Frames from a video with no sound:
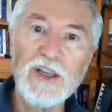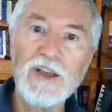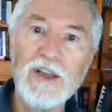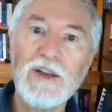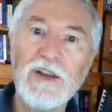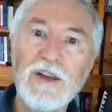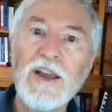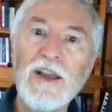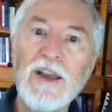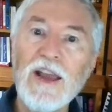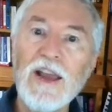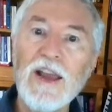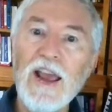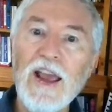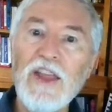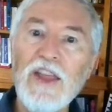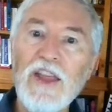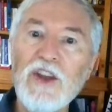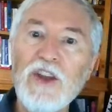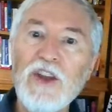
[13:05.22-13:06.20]
it,
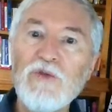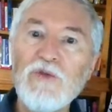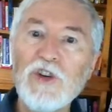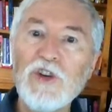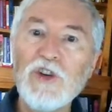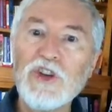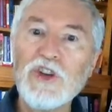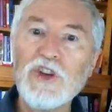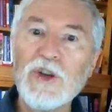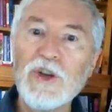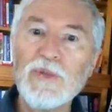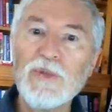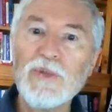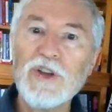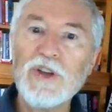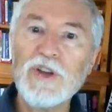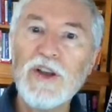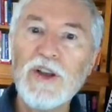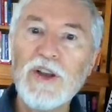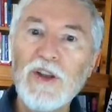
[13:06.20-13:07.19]
and their
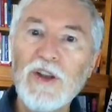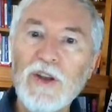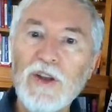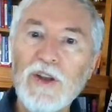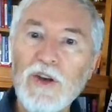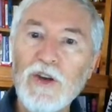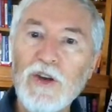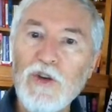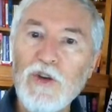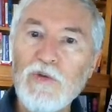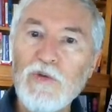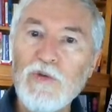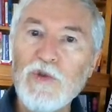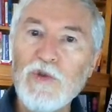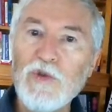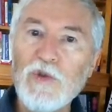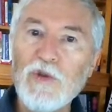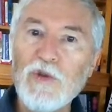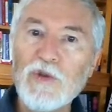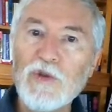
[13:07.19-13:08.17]
rulerships. Who
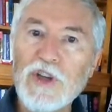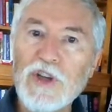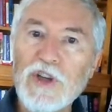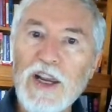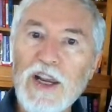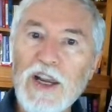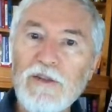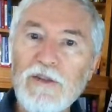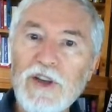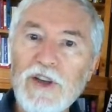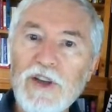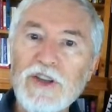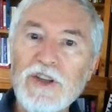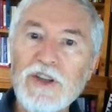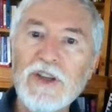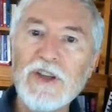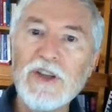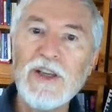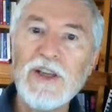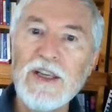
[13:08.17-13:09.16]
rules
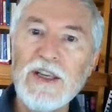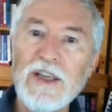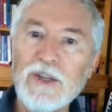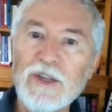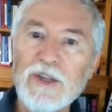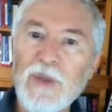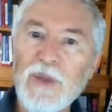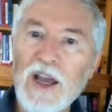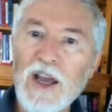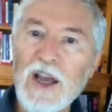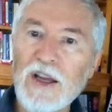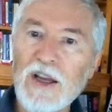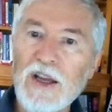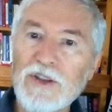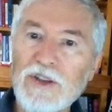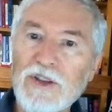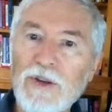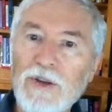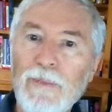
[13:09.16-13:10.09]
Aries is Mars.